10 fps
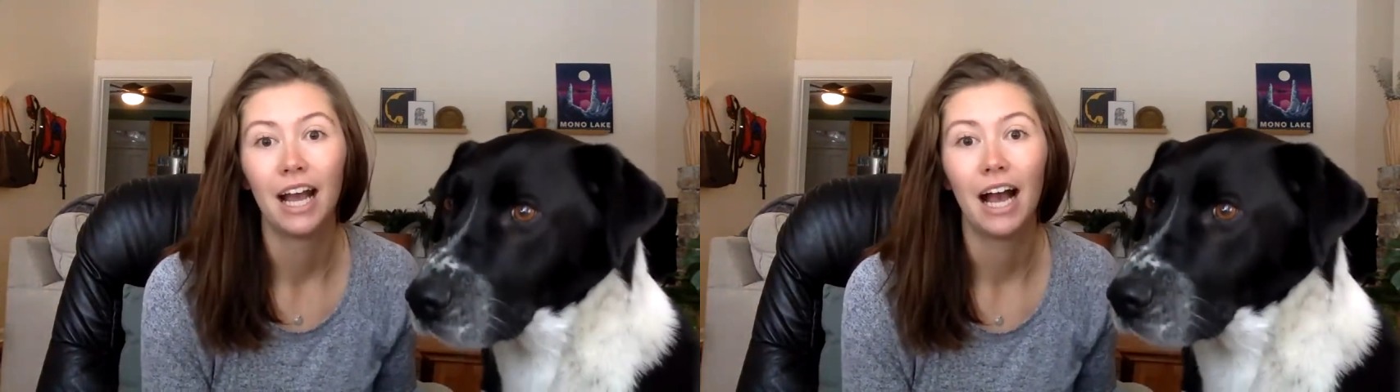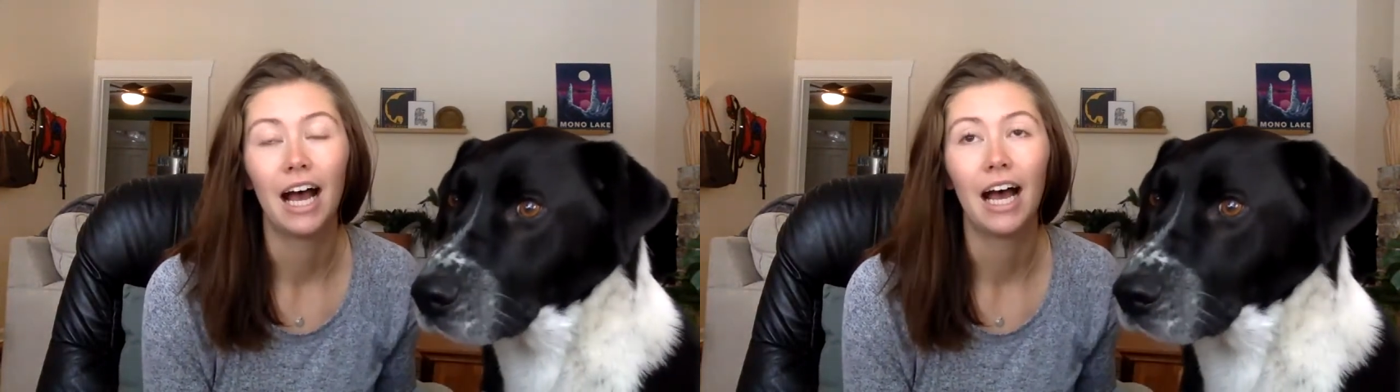
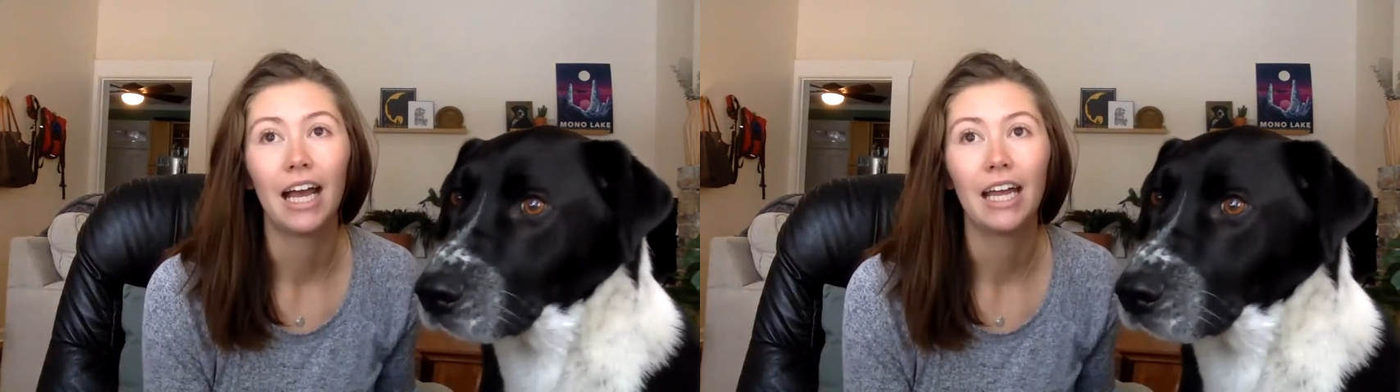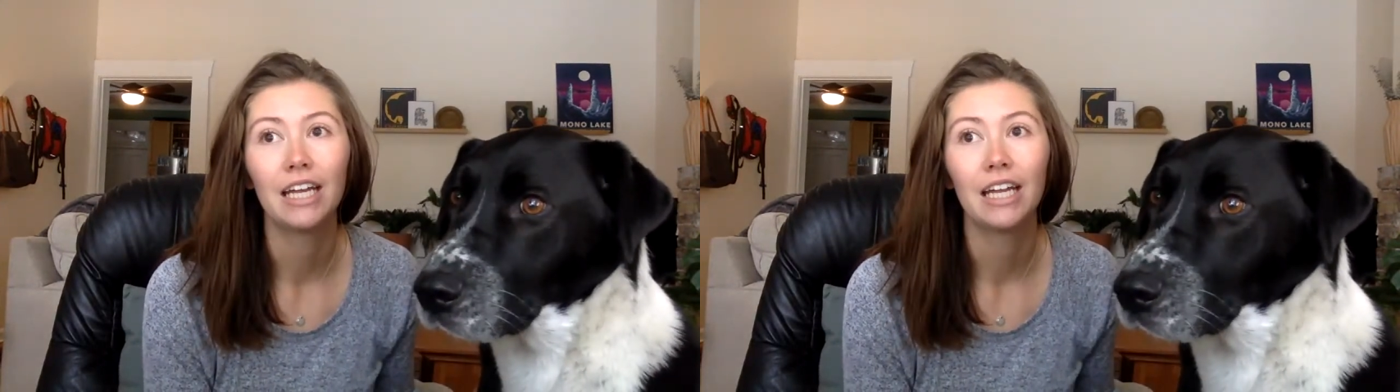
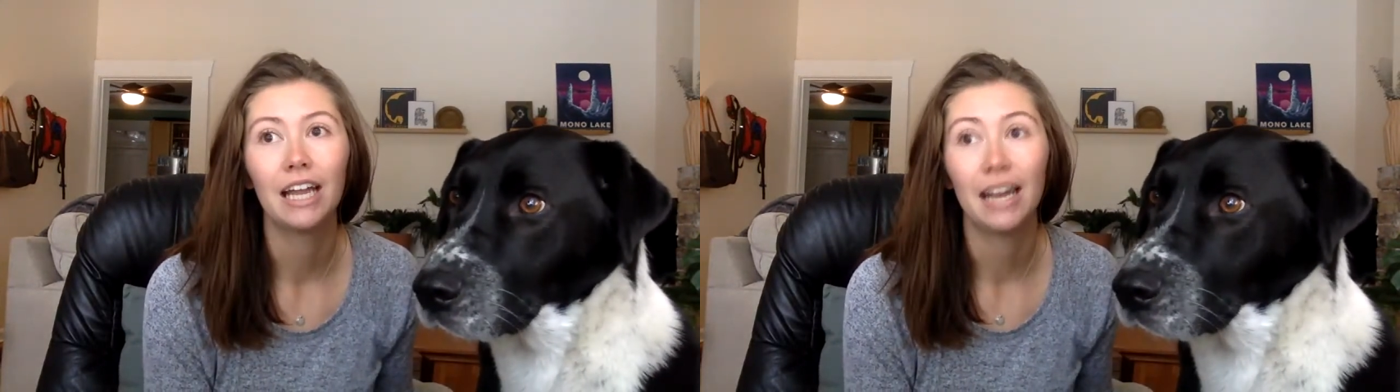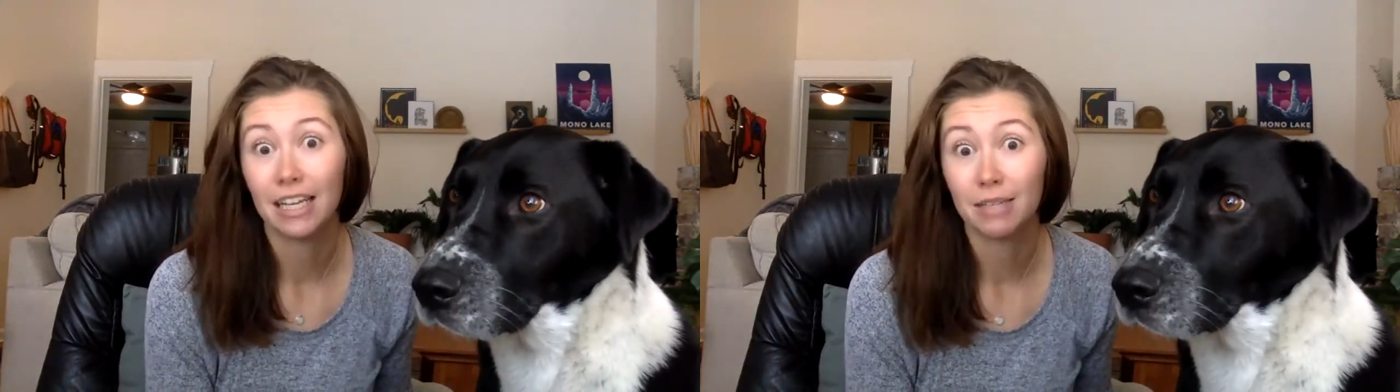I
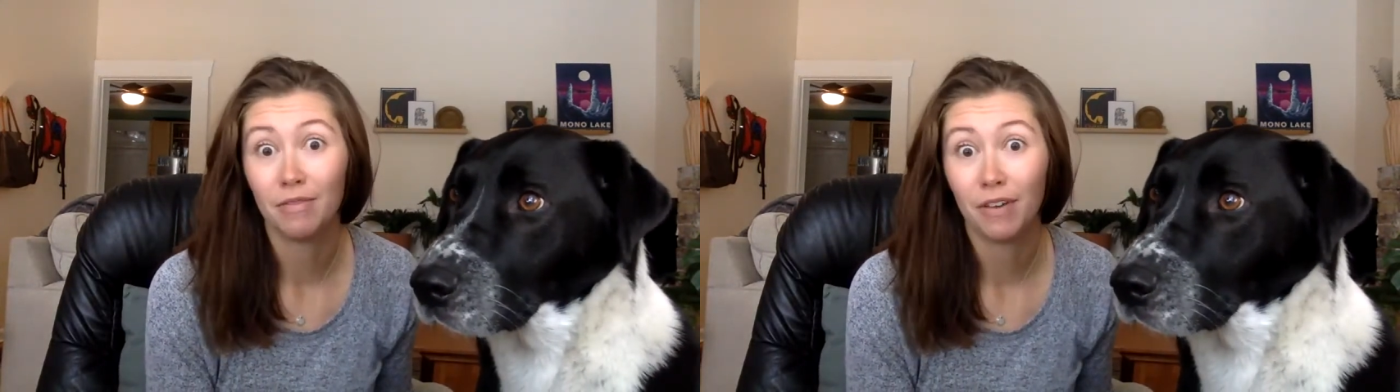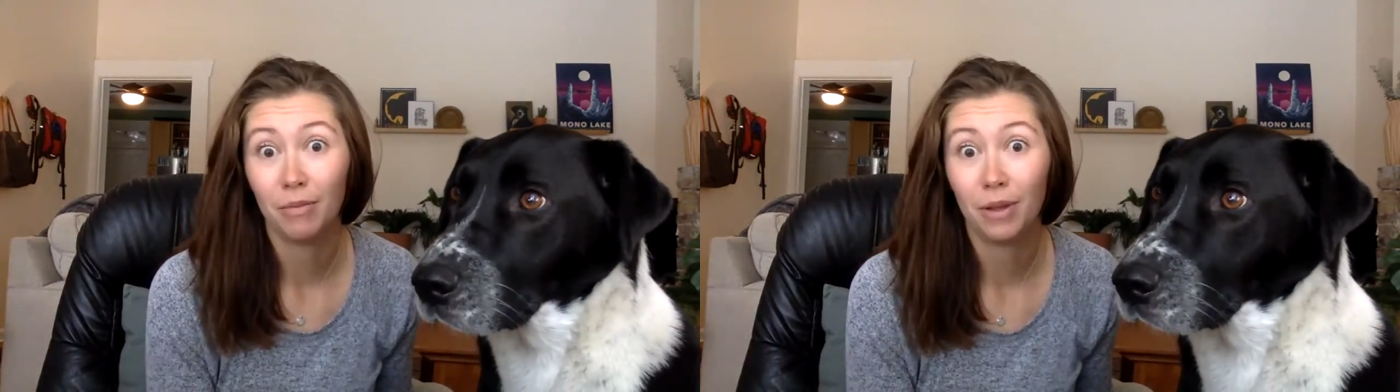and asked me
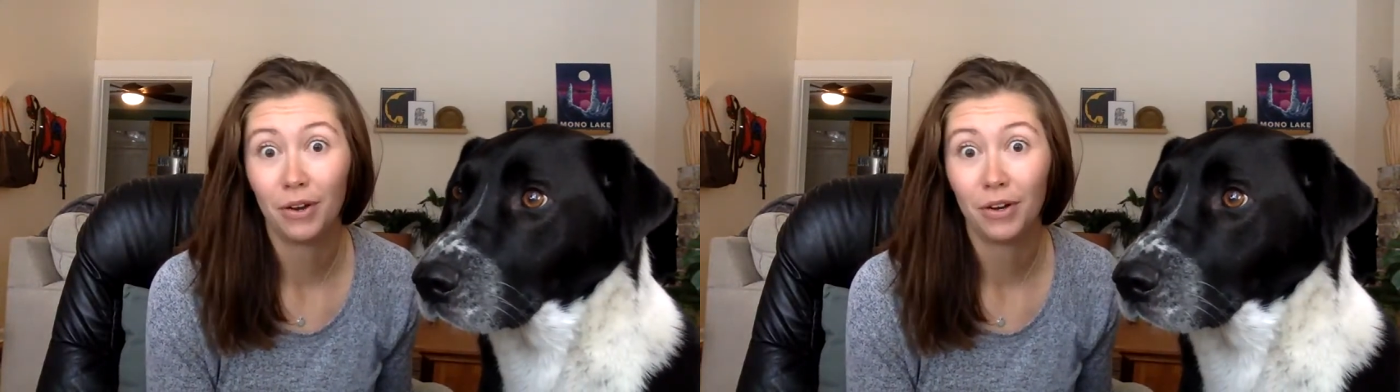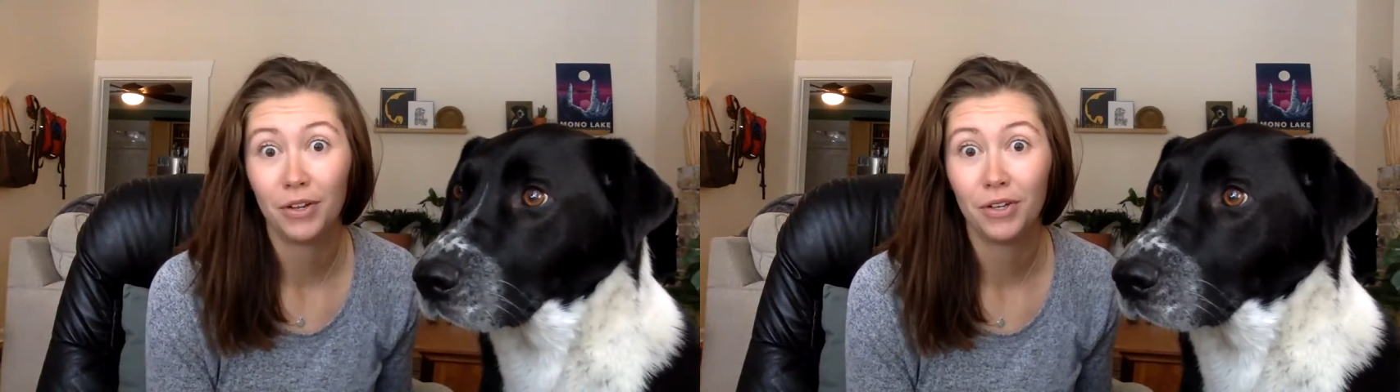if I would be on
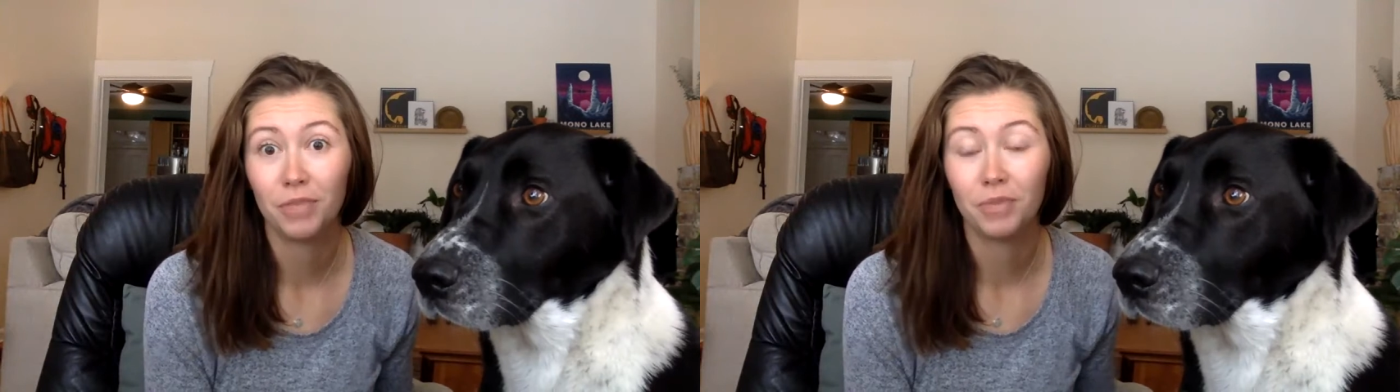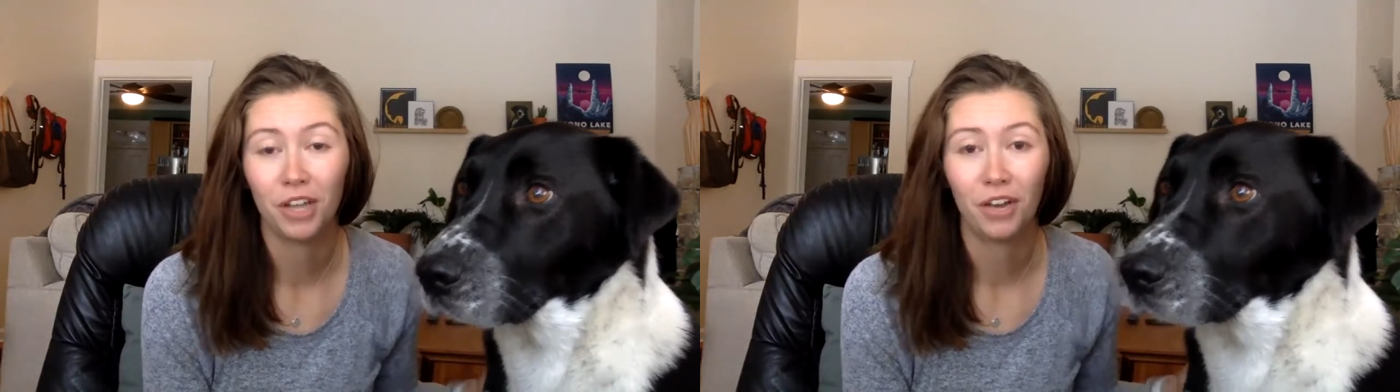her
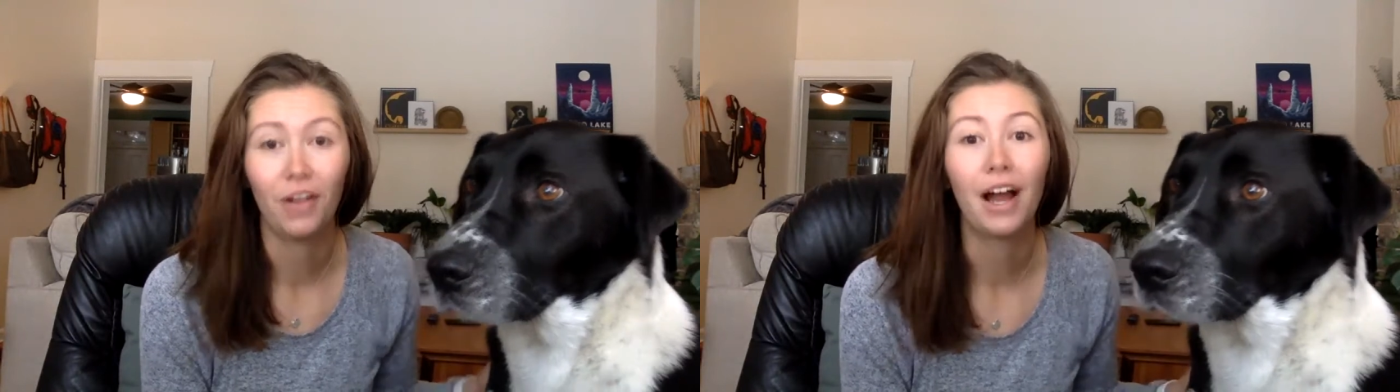YouTube channel,